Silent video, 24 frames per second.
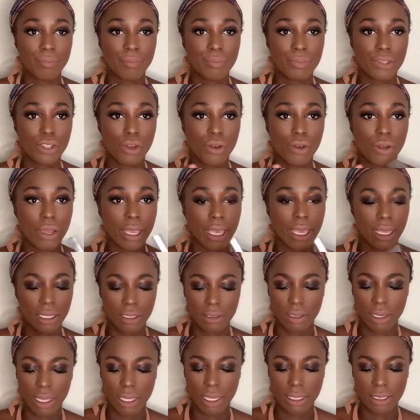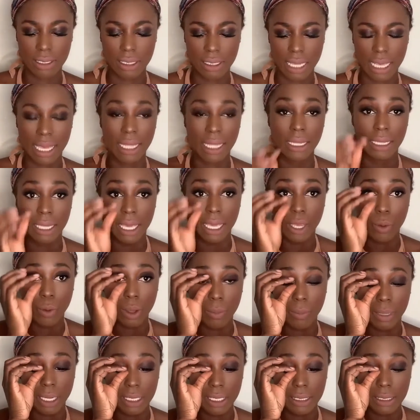So it is like a liquid,
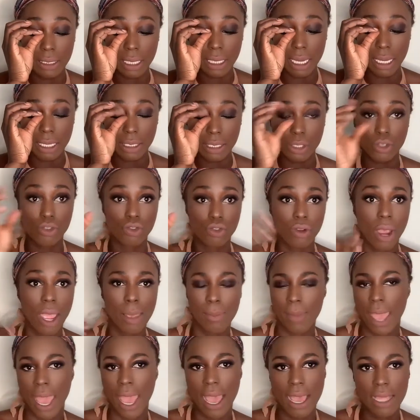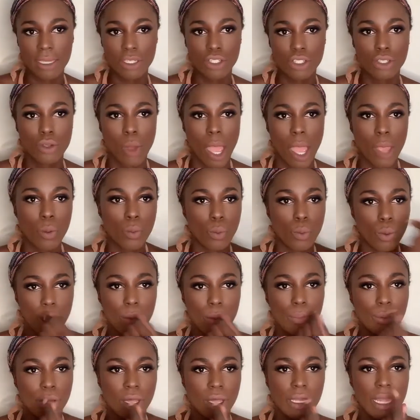but it does dry matte. So I will
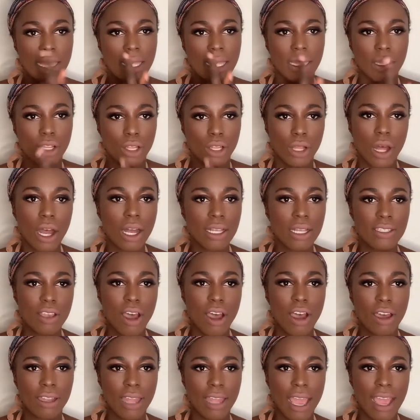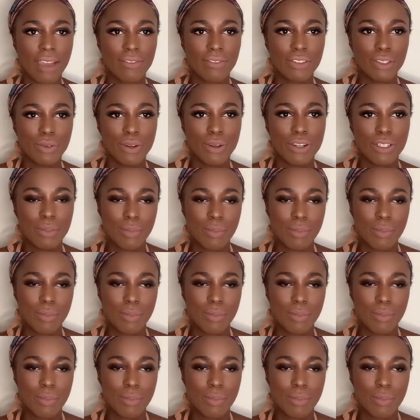put like a gloss on afterwards.